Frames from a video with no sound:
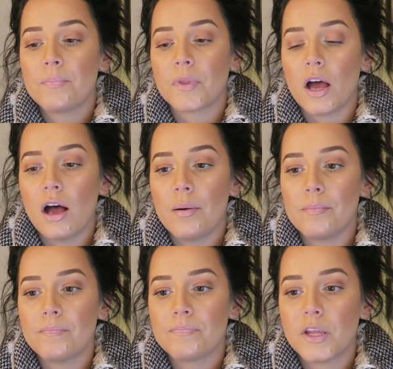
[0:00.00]

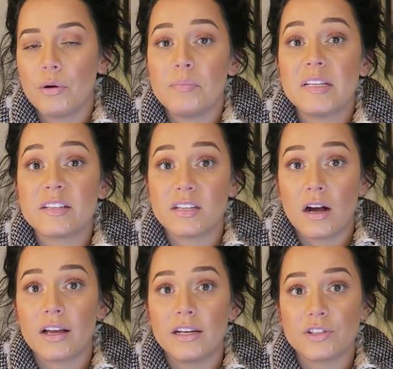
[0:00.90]
um, it would be
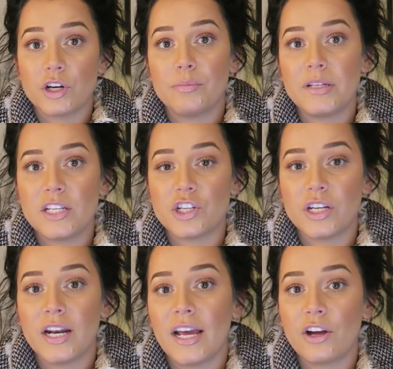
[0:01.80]
stuck in a certain
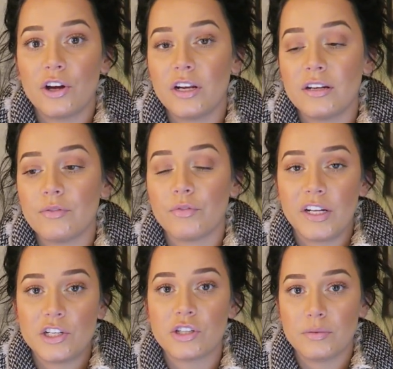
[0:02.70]
position and I couldn't
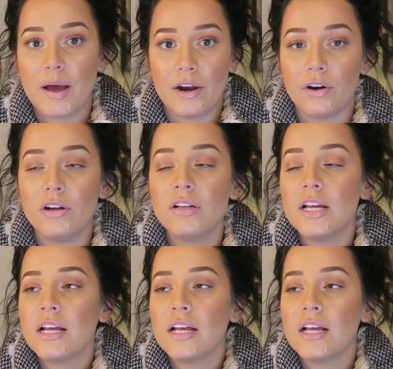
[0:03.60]
reach the pedal,